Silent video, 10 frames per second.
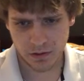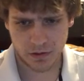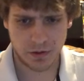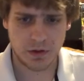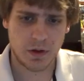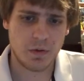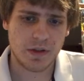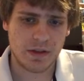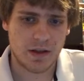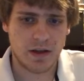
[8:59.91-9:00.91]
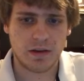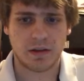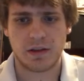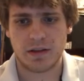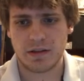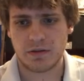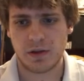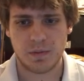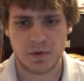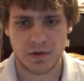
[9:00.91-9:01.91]
You can always take the last
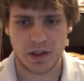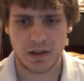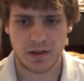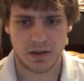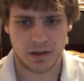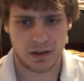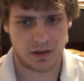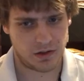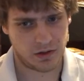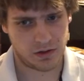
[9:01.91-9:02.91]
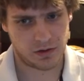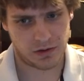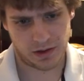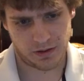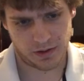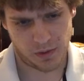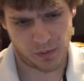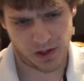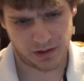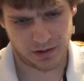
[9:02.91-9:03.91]
frame you did and turn down the
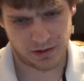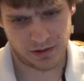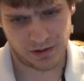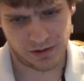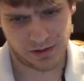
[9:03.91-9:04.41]
opacity.